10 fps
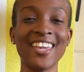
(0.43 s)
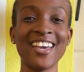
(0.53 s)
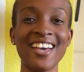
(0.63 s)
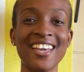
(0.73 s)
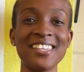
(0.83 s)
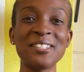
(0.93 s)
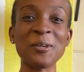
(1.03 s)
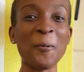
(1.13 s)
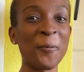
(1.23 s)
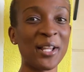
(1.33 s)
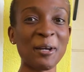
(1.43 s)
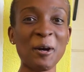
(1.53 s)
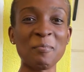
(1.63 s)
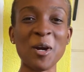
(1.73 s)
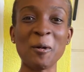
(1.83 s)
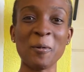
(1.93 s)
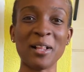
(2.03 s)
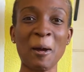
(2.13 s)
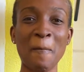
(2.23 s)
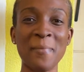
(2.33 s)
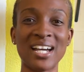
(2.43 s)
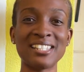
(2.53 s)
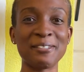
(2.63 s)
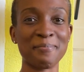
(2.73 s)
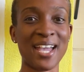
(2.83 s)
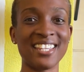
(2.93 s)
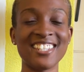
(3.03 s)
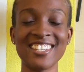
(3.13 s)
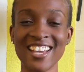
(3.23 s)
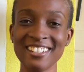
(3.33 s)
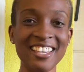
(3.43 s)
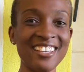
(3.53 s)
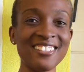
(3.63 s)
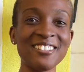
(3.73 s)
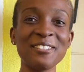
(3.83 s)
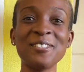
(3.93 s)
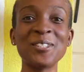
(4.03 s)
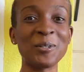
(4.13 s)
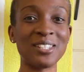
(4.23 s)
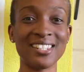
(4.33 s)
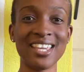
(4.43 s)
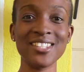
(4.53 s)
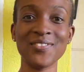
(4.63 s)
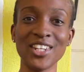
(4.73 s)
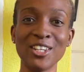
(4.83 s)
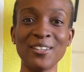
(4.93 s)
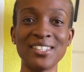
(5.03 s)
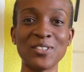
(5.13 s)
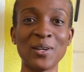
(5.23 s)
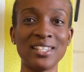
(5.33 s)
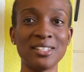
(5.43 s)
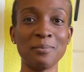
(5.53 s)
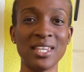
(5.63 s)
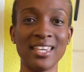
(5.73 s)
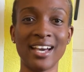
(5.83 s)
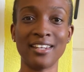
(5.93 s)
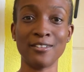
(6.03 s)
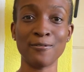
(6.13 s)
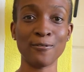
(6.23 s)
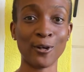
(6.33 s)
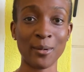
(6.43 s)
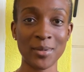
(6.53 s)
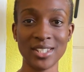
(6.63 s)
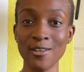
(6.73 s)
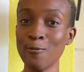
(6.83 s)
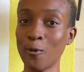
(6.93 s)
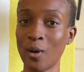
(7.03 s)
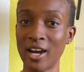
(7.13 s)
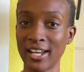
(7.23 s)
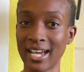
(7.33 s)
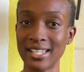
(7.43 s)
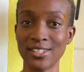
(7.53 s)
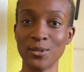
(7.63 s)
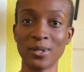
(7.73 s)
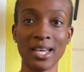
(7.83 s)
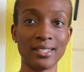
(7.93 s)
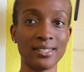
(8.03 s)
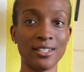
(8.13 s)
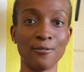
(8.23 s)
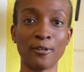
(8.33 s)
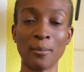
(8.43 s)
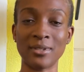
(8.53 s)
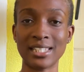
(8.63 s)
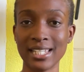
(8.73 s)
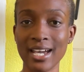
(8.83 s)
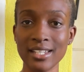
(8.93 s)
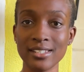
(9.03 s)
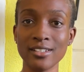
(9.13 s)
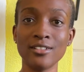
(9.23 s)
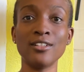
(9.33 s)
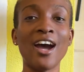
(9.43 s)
guys, welcome back to my channel. So today's video is going to be an informative one, as you can see from the title.